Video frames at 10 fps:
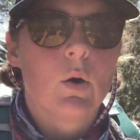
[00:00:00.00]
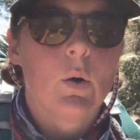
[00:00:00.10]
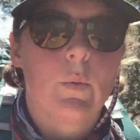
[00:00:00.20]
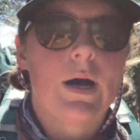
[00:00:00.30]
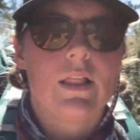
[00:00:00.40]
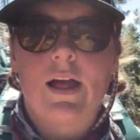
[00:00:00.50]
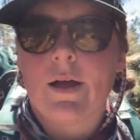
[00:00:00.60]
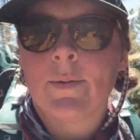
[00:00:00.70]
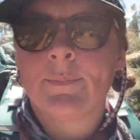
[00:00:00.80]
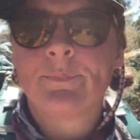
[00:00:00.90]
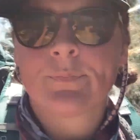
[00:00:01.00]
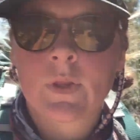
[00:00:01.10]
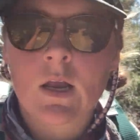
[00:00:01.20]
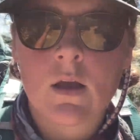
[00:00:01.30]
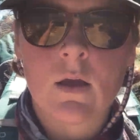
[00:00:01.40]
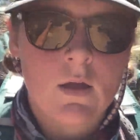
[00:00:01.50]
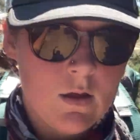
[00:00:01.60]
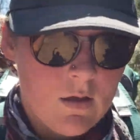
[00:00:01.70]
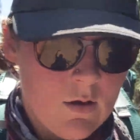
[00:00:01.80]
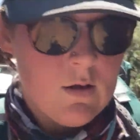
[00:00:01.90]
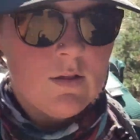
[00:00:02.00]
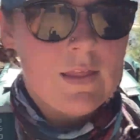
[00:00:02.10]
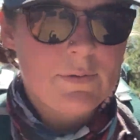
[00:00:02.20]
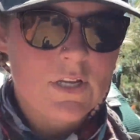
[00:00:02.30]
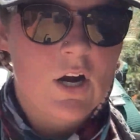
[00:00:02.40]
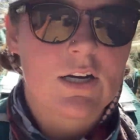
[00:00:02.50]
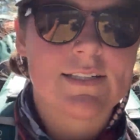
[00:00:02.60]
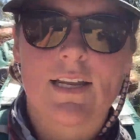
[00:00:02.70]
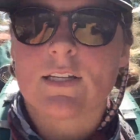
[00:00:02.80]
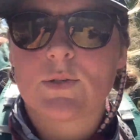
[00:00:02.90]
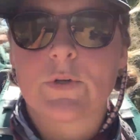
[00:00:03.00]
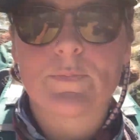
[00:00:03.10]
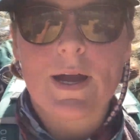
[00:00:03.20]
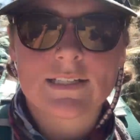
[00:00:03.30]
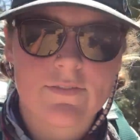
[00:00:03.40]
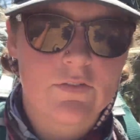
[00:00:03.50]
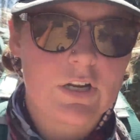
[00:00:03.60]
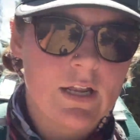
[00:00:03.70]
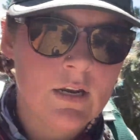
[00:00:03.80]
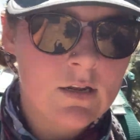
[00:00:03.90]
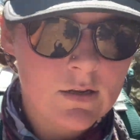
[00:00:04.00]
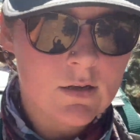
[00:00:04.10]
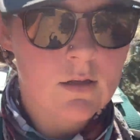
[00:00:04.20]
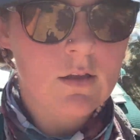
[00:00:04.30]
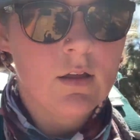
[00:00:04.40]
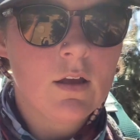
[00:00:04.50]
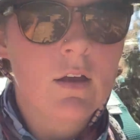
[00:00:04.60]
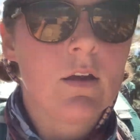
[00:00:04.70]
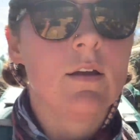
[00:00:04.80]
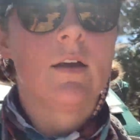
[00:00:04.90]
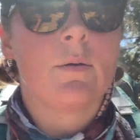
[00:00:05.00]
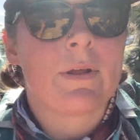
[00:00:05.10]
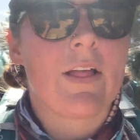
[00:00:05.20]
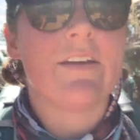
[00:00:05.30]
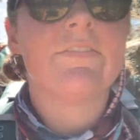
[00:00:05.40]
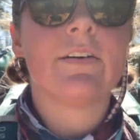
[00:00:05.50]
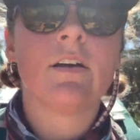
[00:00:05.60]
Well, that was the hardest set of switchbacks I've ever done in my life.